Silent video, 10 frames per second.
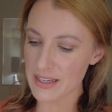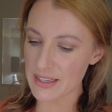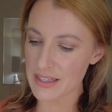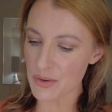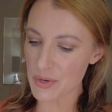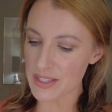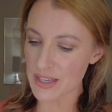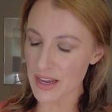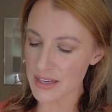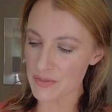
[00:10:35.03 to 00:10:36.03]
it's
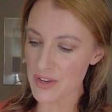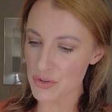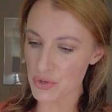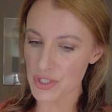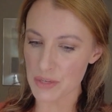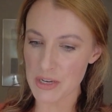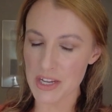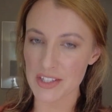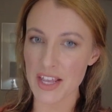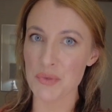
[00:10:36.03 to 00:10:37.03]
kind of interesting
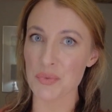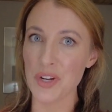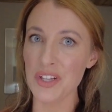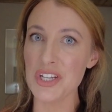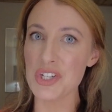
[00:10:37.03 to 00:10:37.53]
because they really